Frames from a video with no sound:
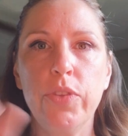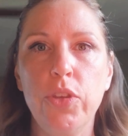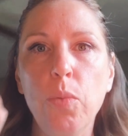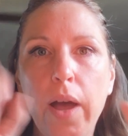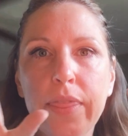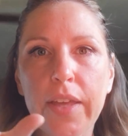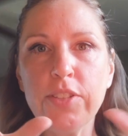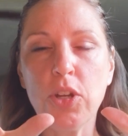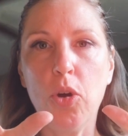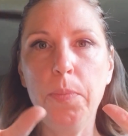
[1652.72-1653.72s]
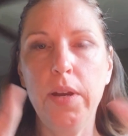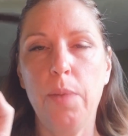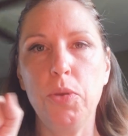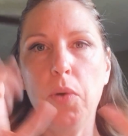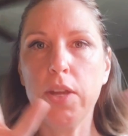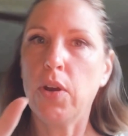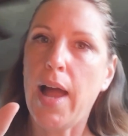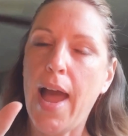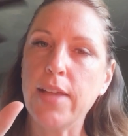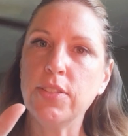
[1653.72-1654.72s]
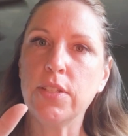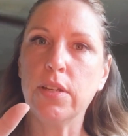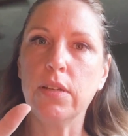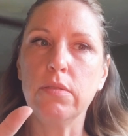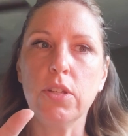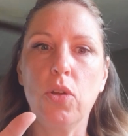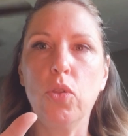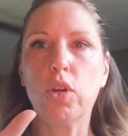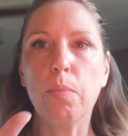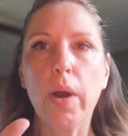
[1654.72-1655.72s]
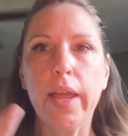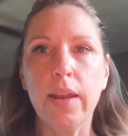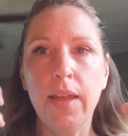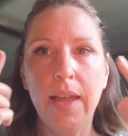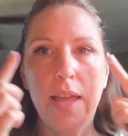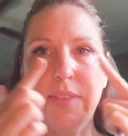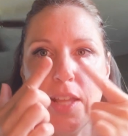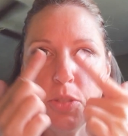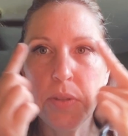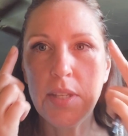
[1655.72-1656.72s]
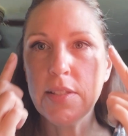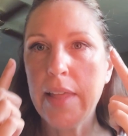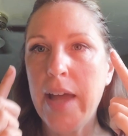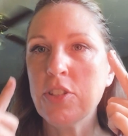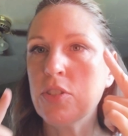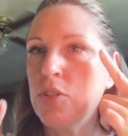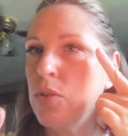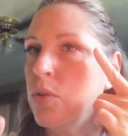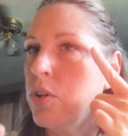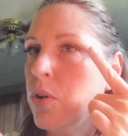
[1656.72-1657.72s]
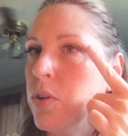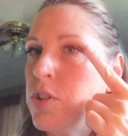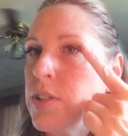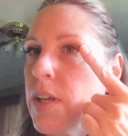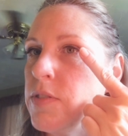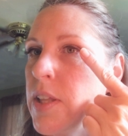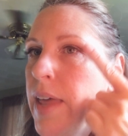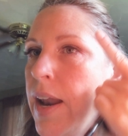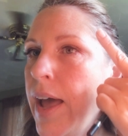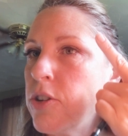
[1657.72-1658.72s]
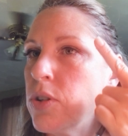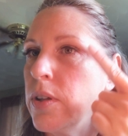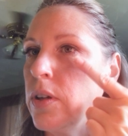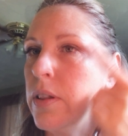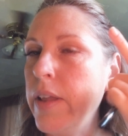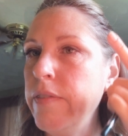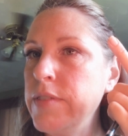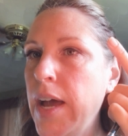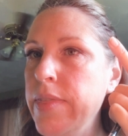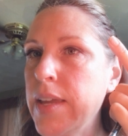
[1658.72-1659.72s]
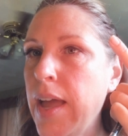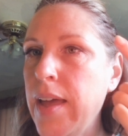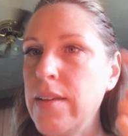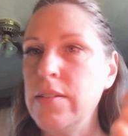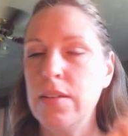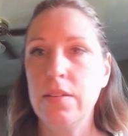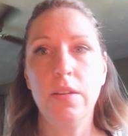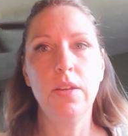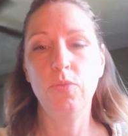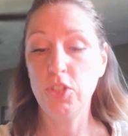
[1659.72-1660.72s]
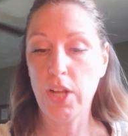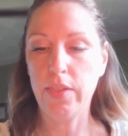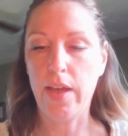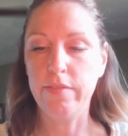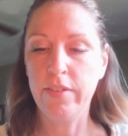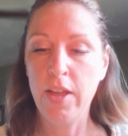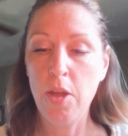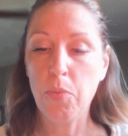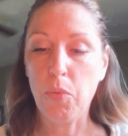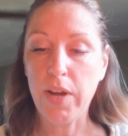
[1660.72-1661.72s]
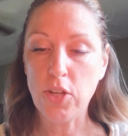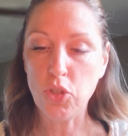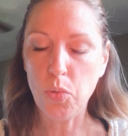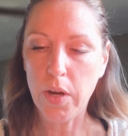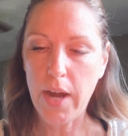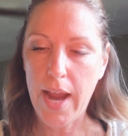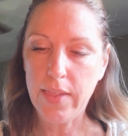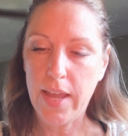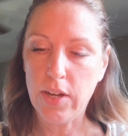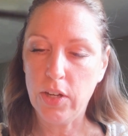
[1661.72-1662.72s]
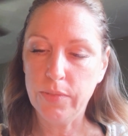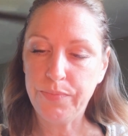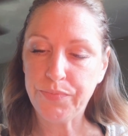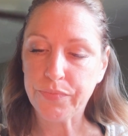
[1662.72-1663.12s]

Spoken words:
you want things to open up. You want your eyes to, you know, look bright. And that's what these lashes do. You know, it just gives it that extra little lift on the end, which I love. But when I do wear eyeliner,